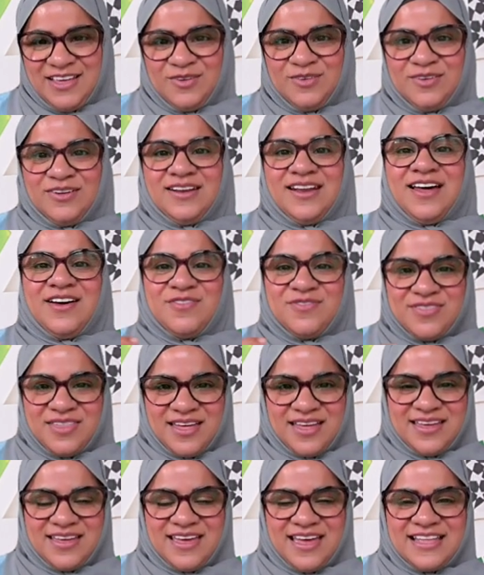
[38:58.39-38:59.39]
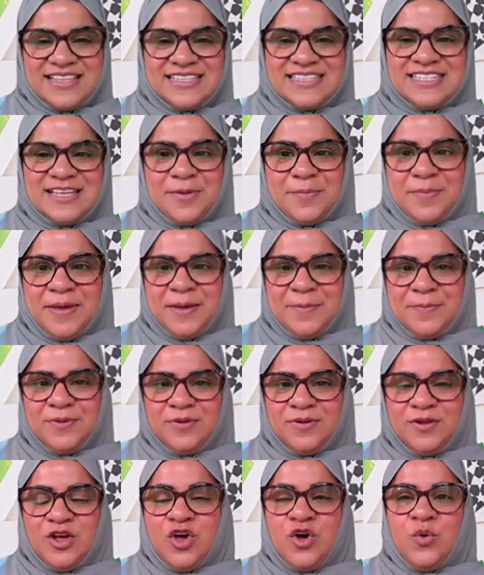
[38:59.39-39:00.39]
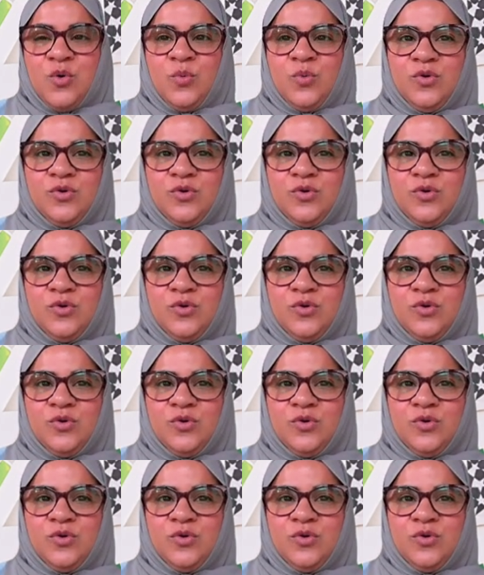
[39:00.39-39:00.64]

more than the painting, so they'll